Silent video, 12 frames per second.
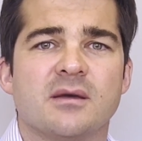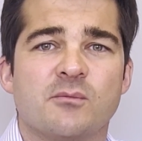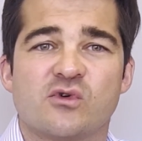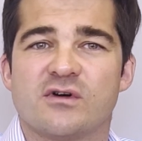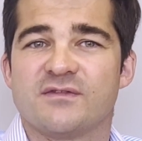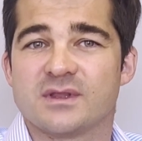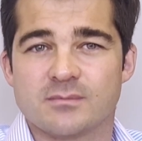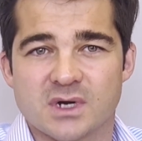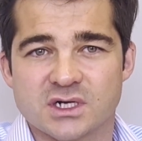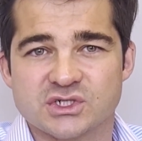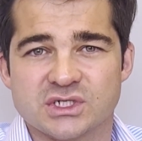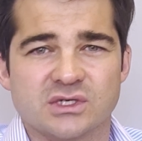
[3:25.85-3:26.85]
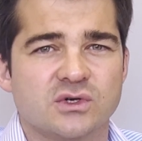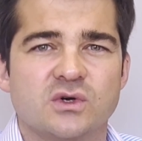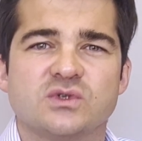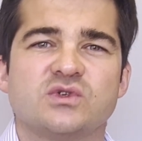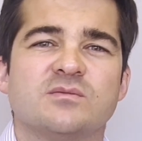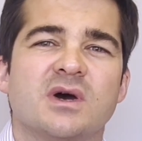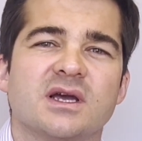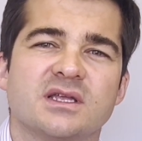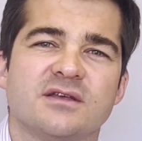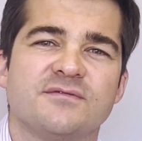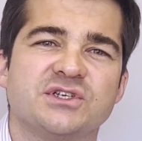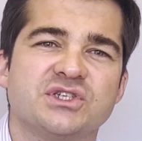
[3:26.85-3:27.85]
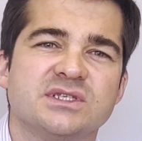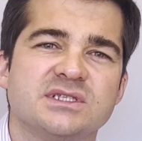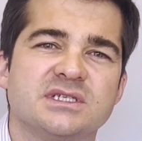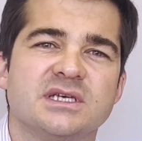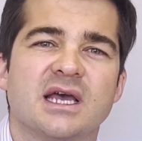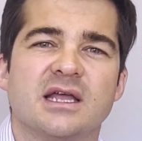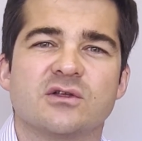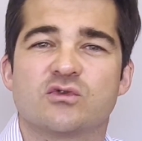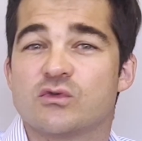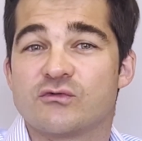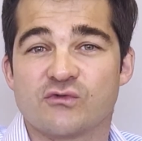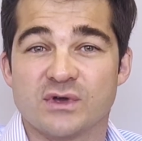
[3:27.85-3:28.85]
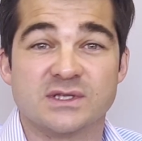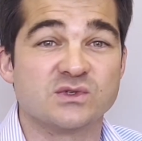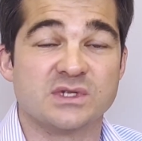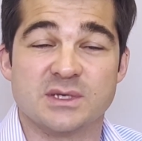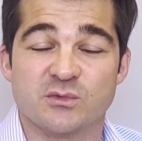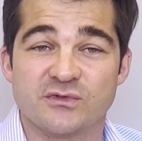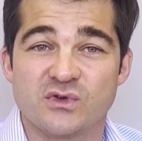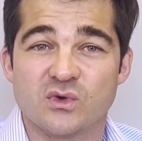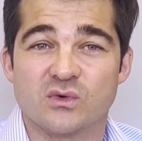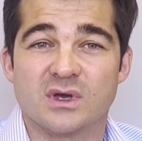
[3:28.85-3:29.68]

profit margin, go-to-market efficiency, and growth rate, to name a few.